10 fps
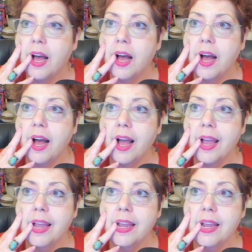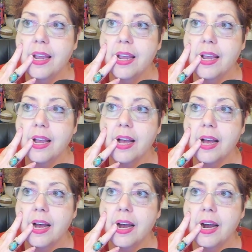I
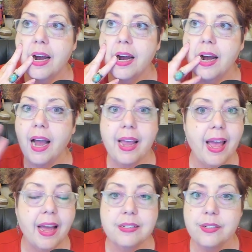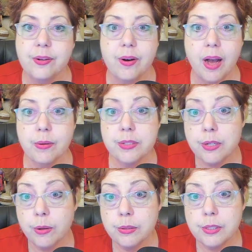was
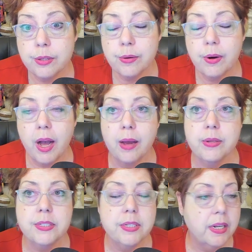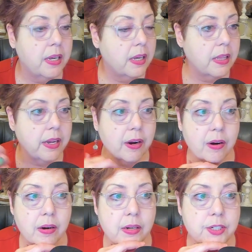told to. I was sitting
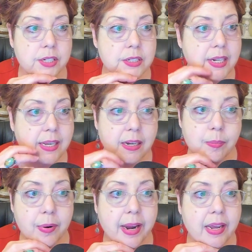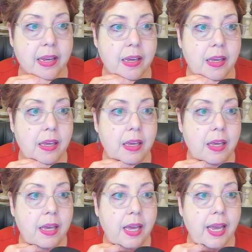there just taking a break.
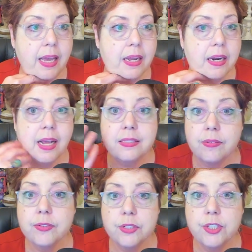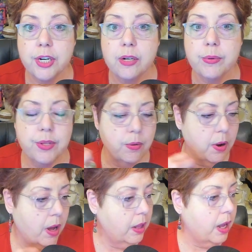And as I've shared with you
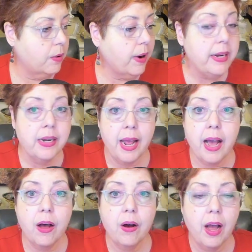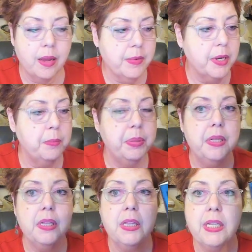all, right now I'm
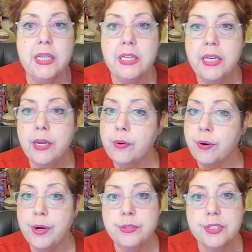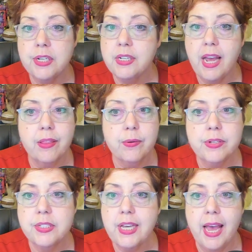completely engrossed in Catherine
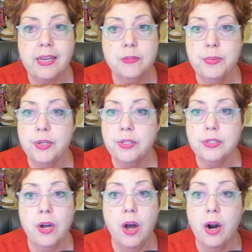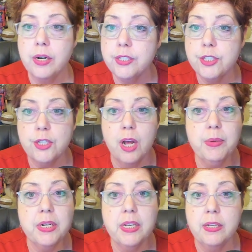Skaggs' book, Artist,
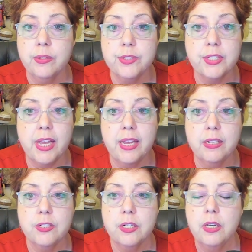Shaman, Healer, Sage.